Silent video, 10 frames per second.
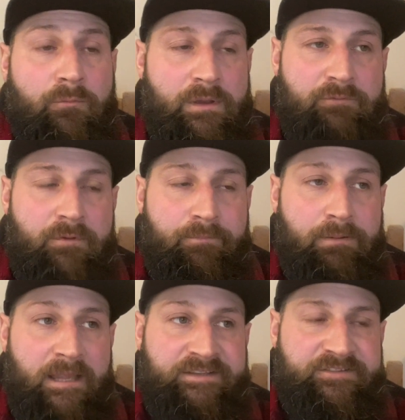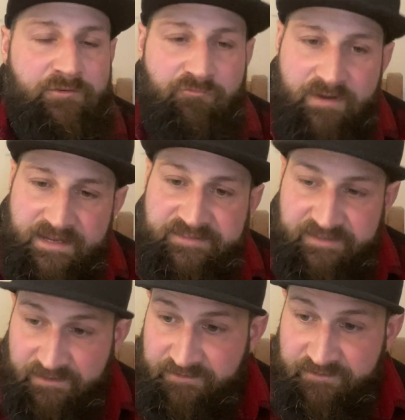We replaced the rear
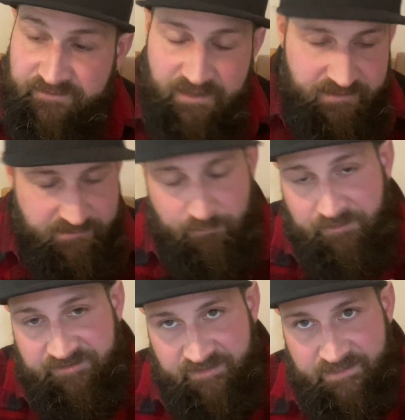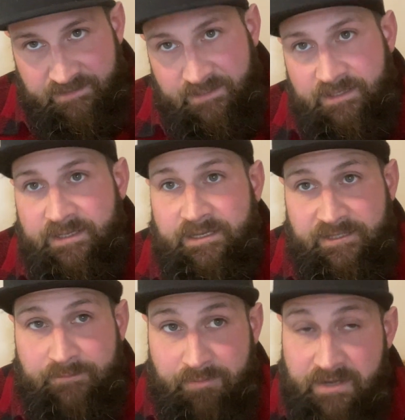cylinders. Now you would have seen in
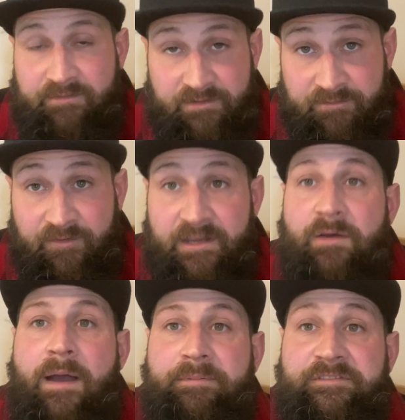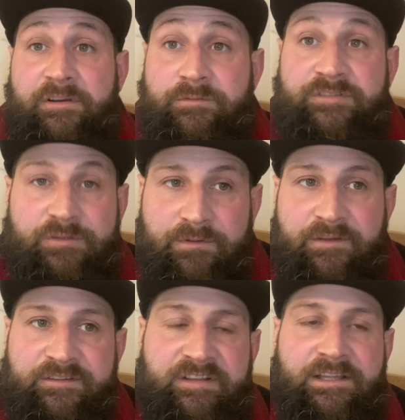the previous video, episode 2, that the
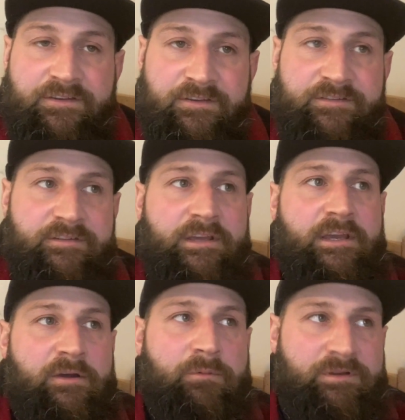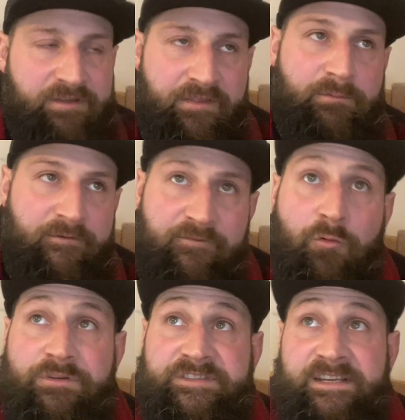cylinders, which I think were
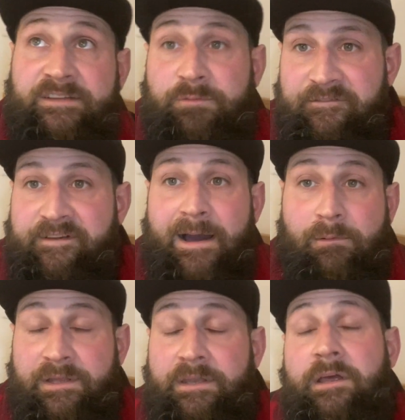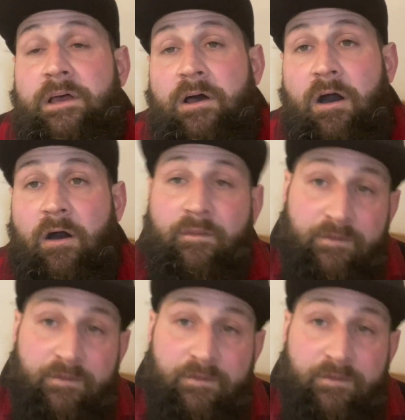14s, were fouling on